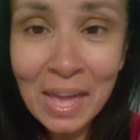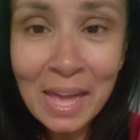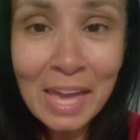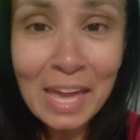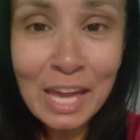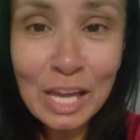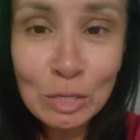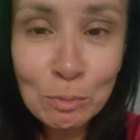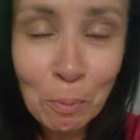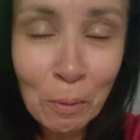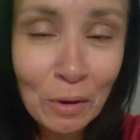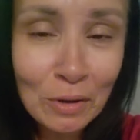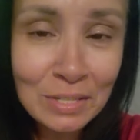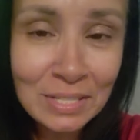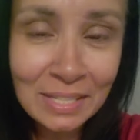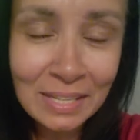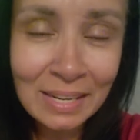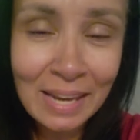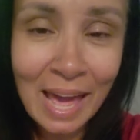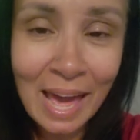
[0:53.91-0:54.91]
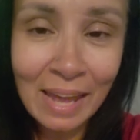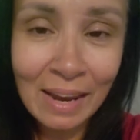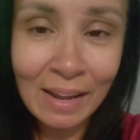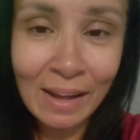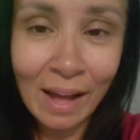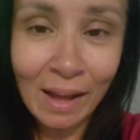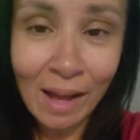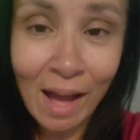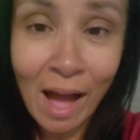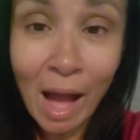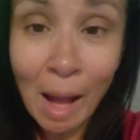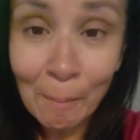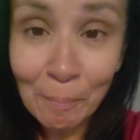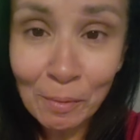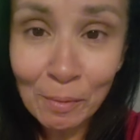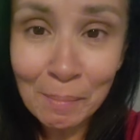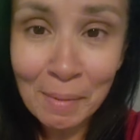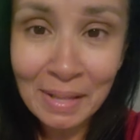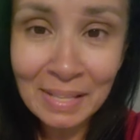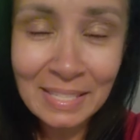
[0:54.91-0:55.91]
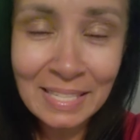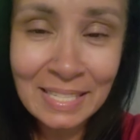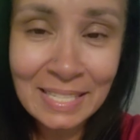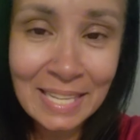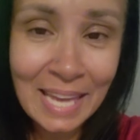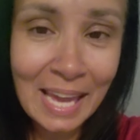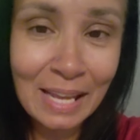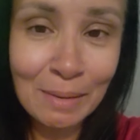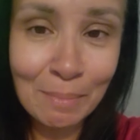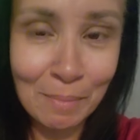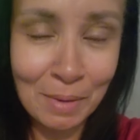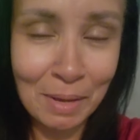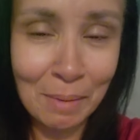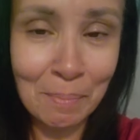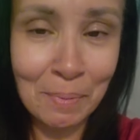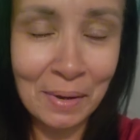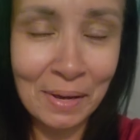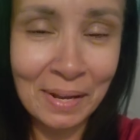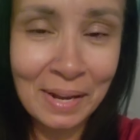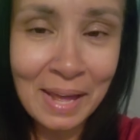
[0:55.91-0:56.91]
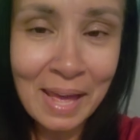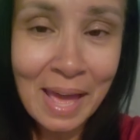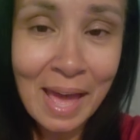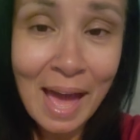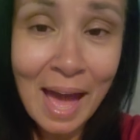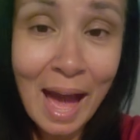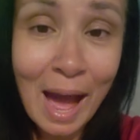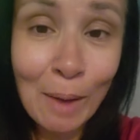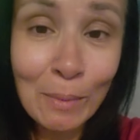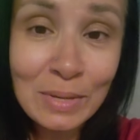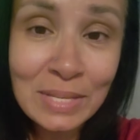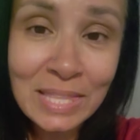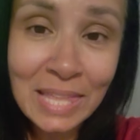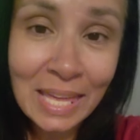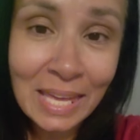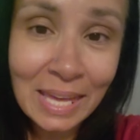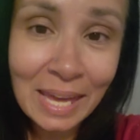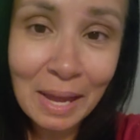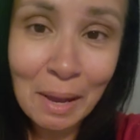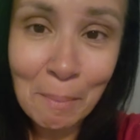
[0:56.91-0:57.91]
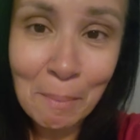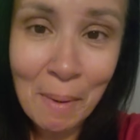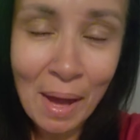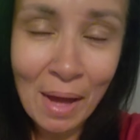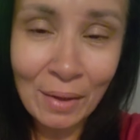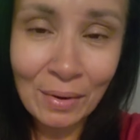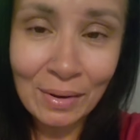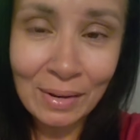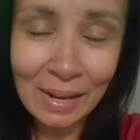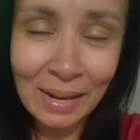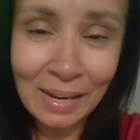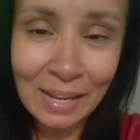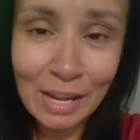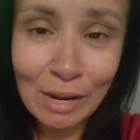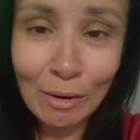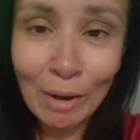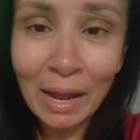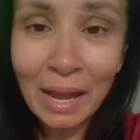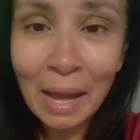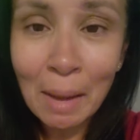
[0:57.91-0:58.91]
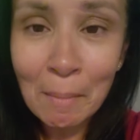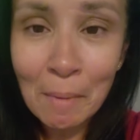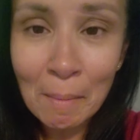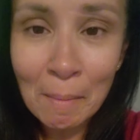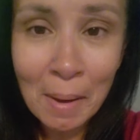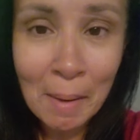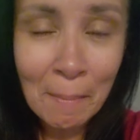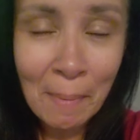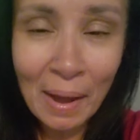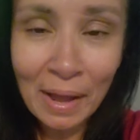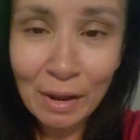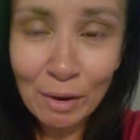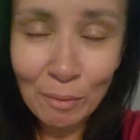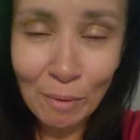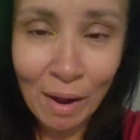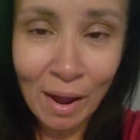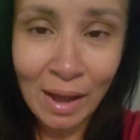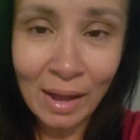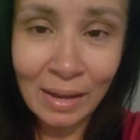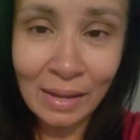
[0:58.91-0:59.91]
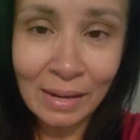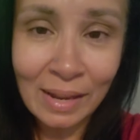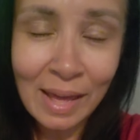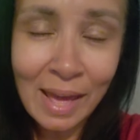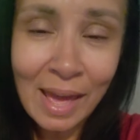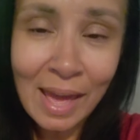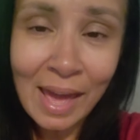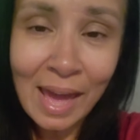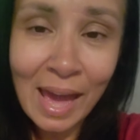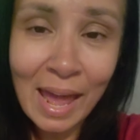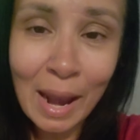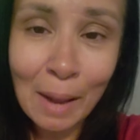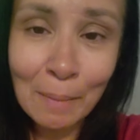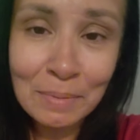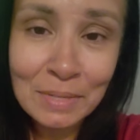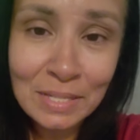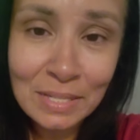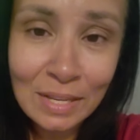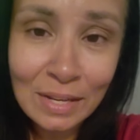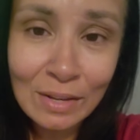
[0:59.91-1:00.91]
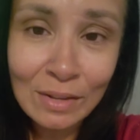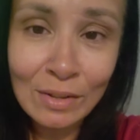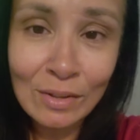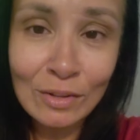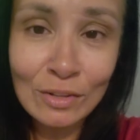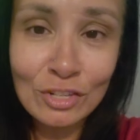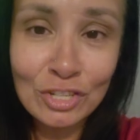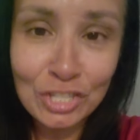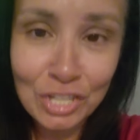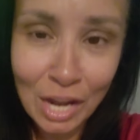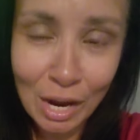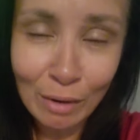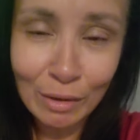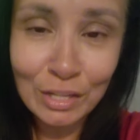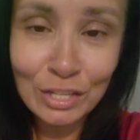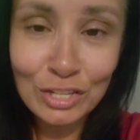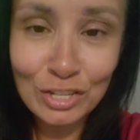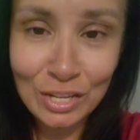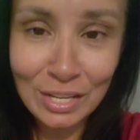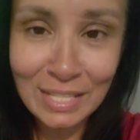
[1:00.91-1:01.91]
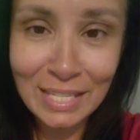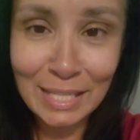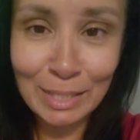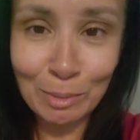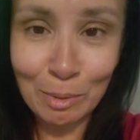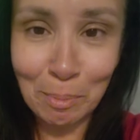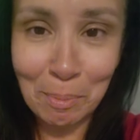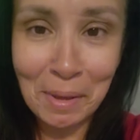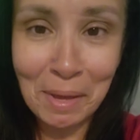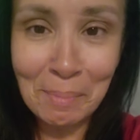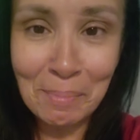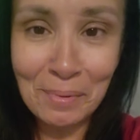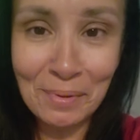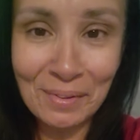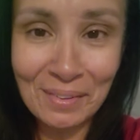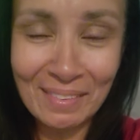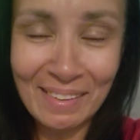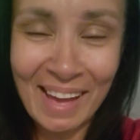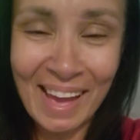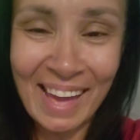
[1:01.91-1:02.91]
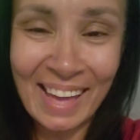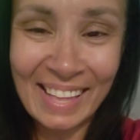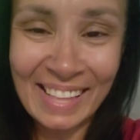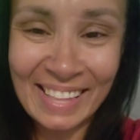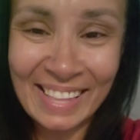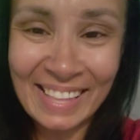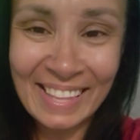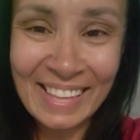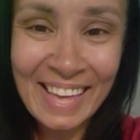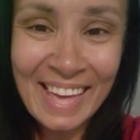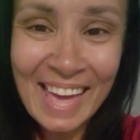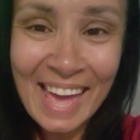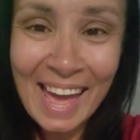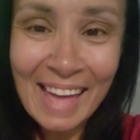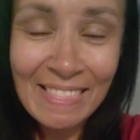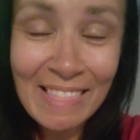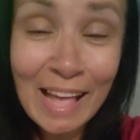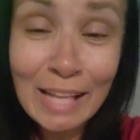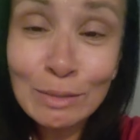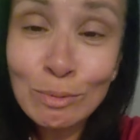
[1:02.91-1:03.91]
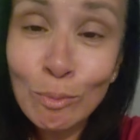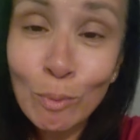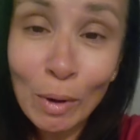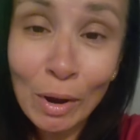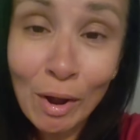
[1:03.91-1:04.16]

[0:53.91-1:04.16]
each person had a, a compliment to say to me, but I was thinking about it, and here I am on my bike ride, and I'm still sharing Jesus with people. And that's what we're